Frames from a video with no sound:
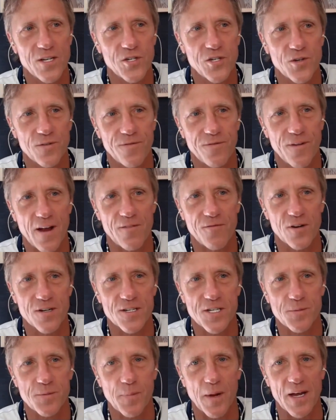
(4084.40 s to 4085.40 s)
Where's your
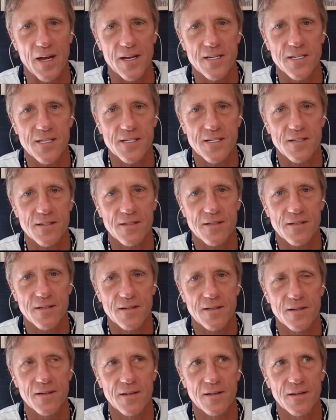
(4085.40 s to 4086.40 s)
favorite space?
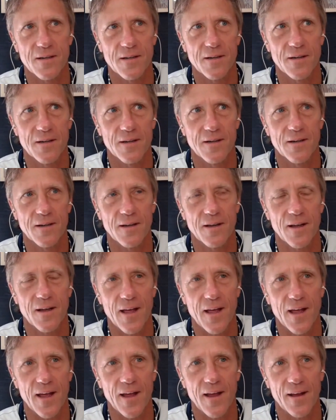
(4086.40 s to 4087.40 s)

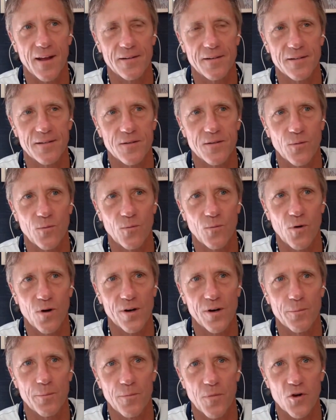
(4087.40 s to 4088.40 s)
Mm. And
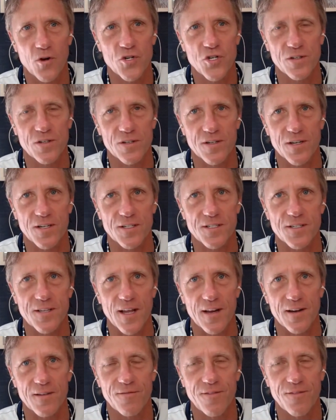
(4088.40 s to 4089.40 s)
what emotion
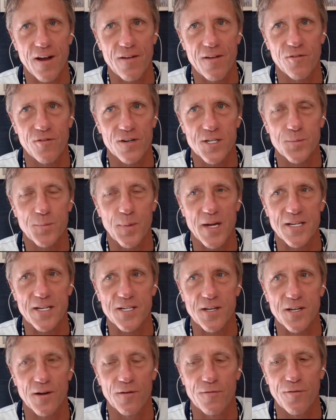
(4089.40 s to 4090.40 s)
does that favorite
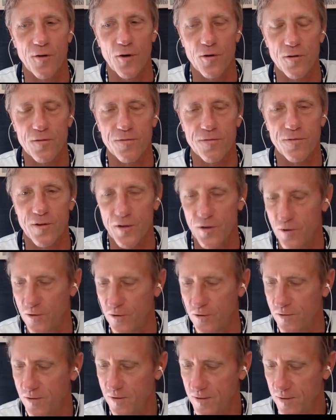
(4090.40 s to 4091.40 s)
space evoke
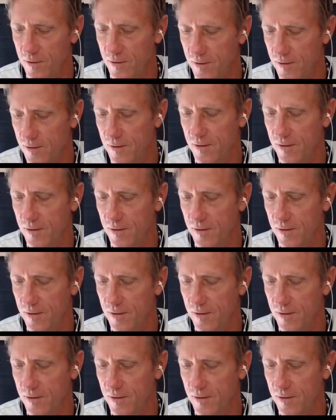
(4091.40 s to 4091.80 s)
for you?